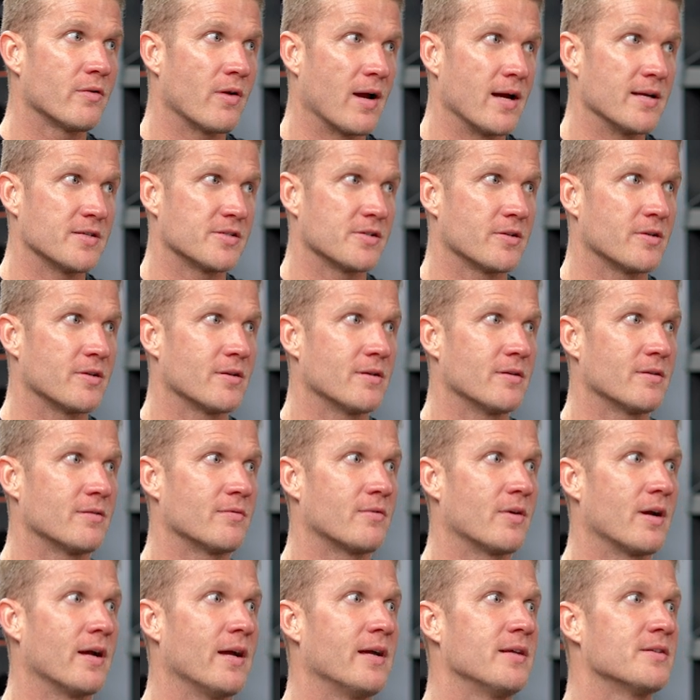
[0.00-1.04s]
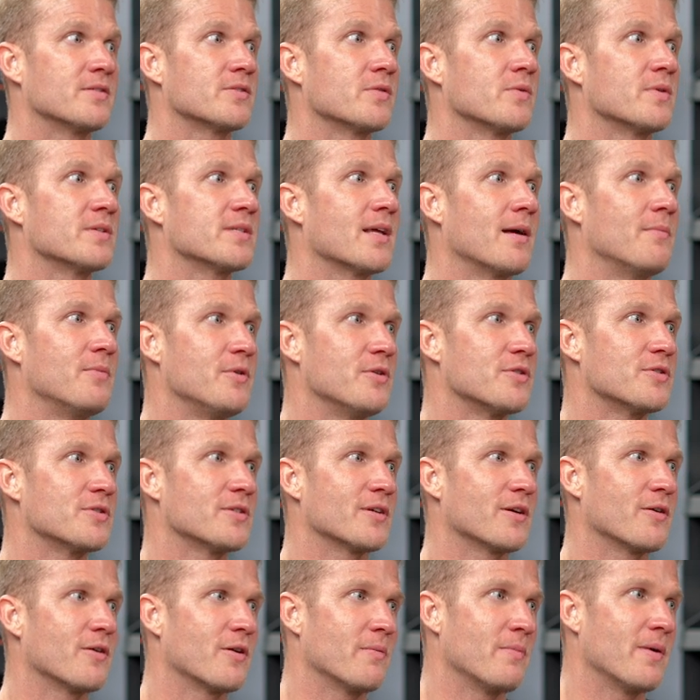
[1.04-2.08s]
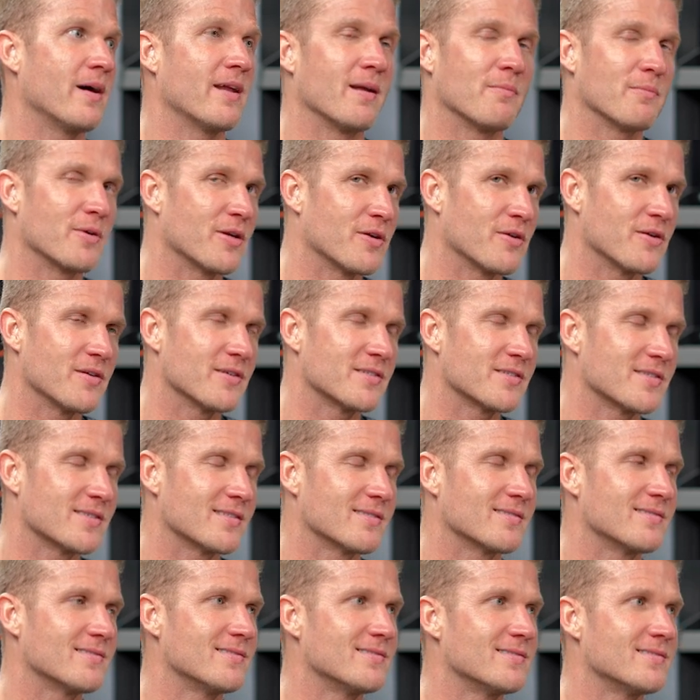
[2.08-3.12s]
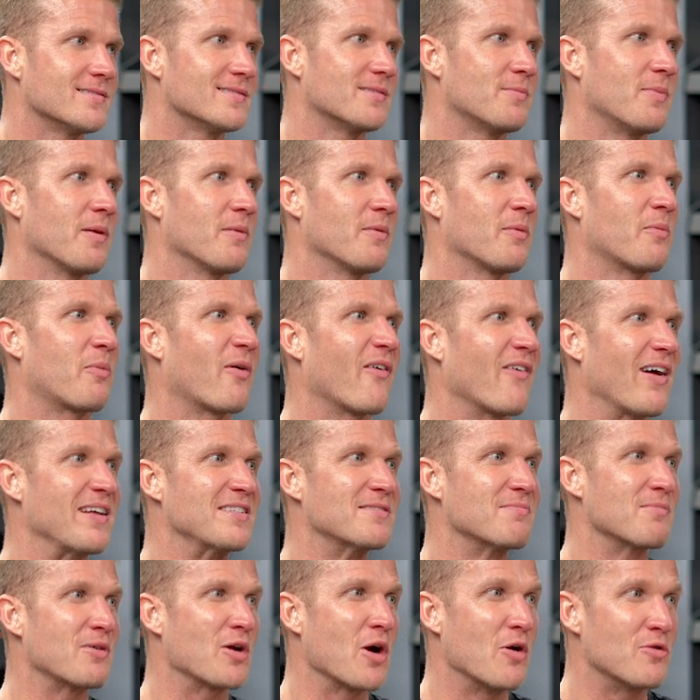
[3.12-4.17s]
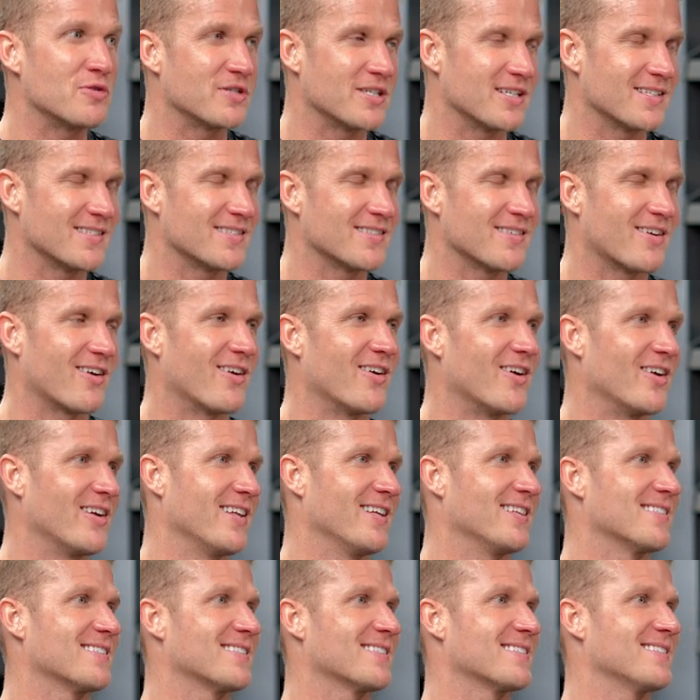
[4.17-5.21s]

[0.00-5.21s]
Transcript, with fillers: riser, right? So what time do you usually go to bed? I'm curious to be able to provide some coaching to our audience.